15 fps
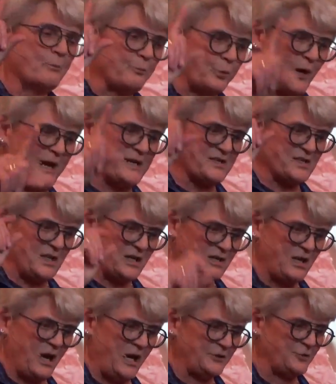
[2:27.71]
breaks a
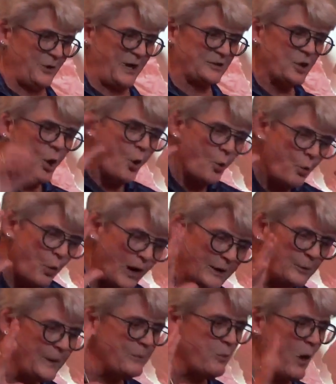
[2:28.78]
contract? What
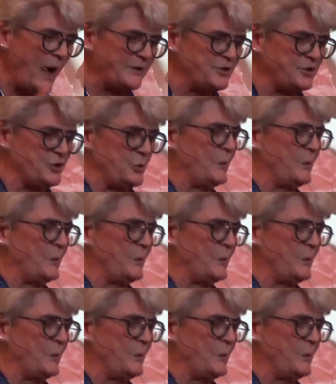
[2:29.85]
do we want to do